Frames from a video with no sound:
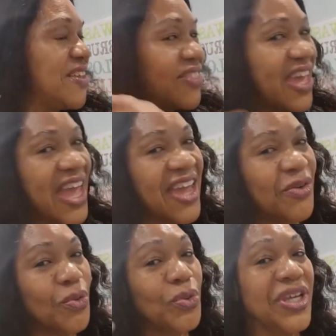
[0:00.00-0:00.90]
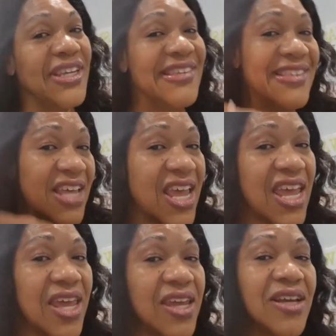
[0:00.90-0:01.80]
that we
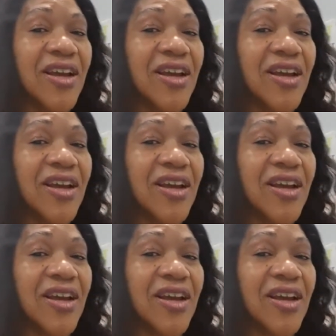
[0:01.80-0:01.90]
say